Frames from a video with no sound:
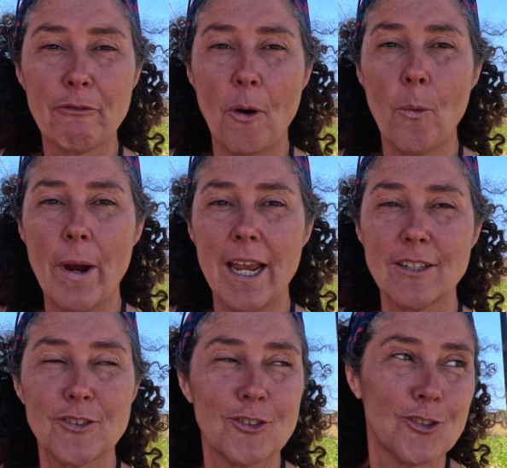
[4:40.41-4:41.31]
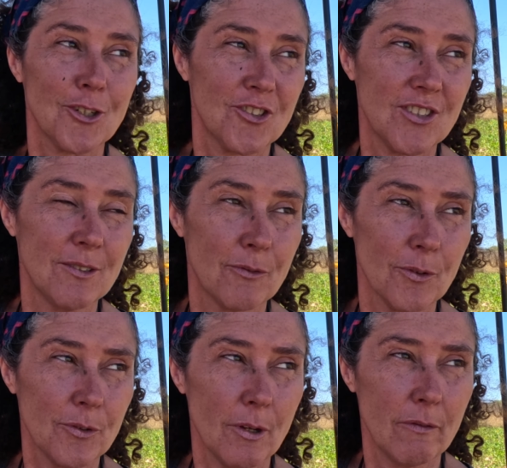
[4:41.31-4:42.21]
for whales just in
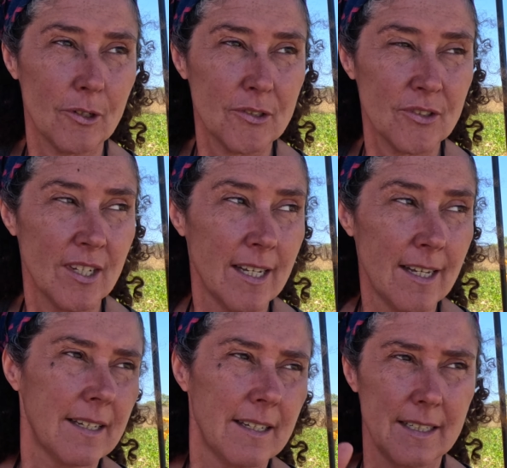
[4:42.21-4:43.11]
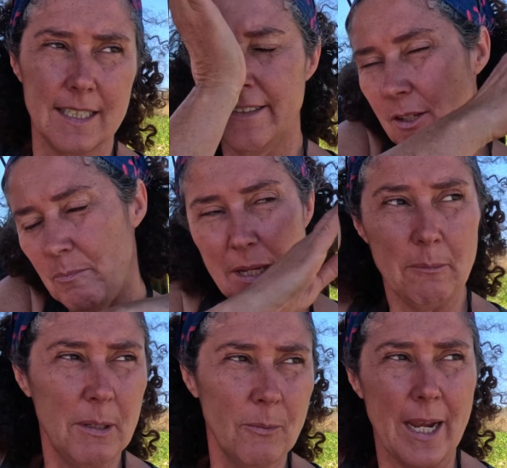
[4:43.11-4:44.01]
front of us. Little
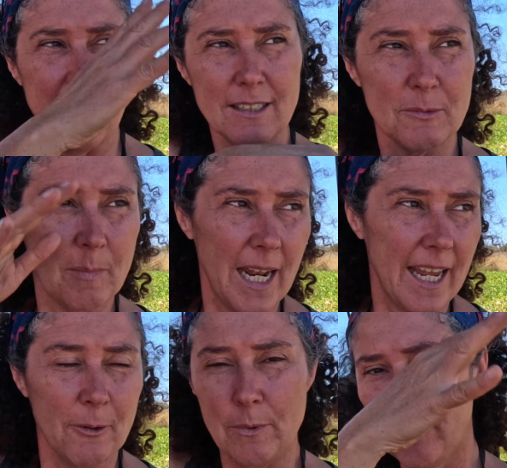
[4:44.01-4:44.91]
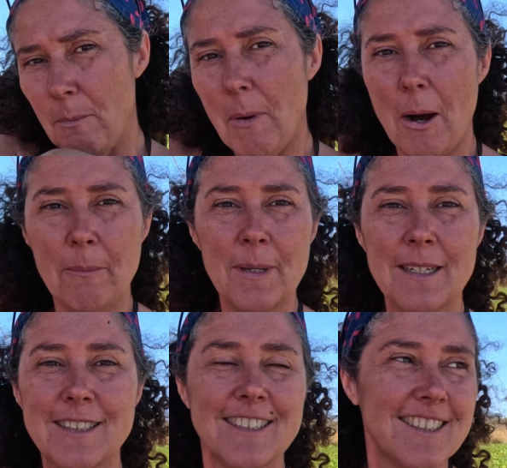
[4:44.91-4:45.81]
baby whales playing with the mom.
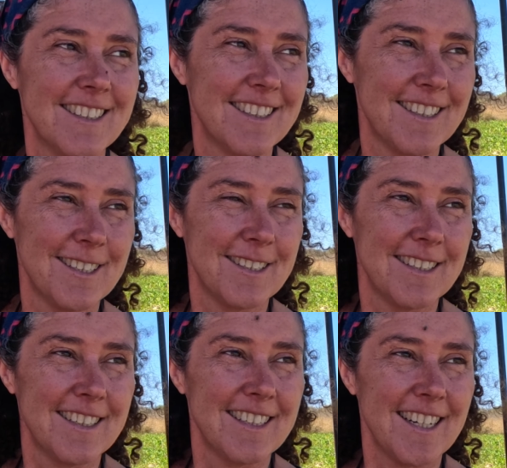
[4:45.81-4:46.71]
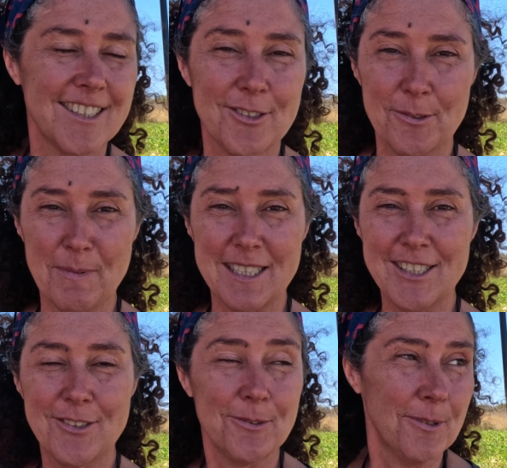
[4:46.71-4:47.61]
I just
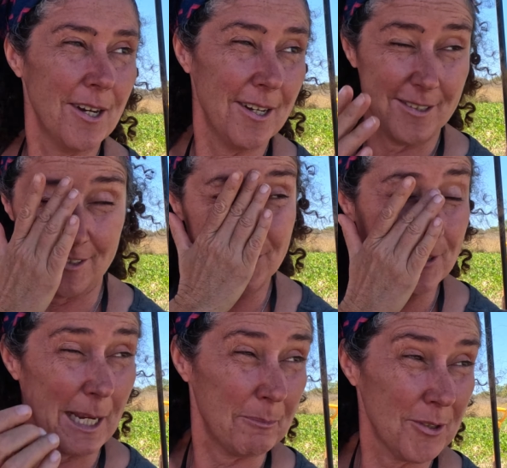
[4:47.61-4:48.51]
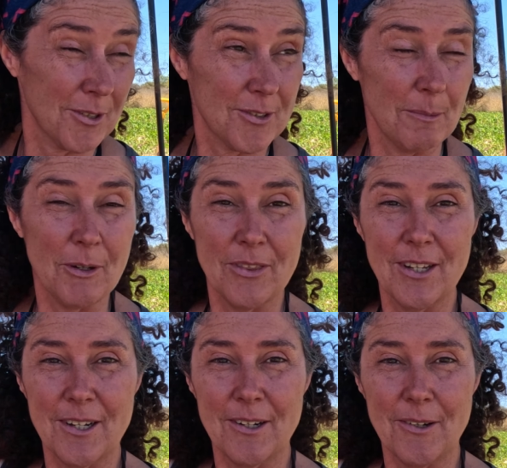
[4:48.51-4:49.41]
managed to capture some on
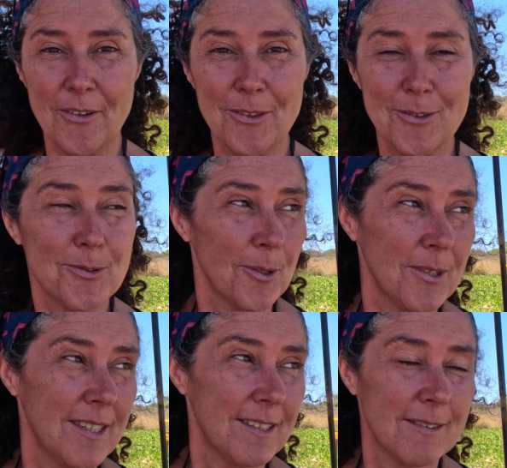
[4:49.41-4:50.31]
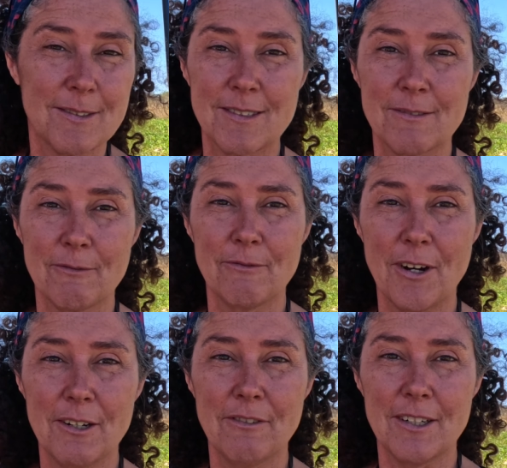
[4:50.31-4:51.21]
the drone. It's
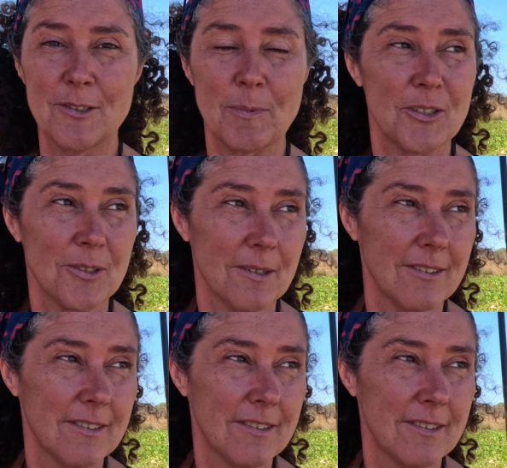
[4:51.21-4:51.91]
very, very special.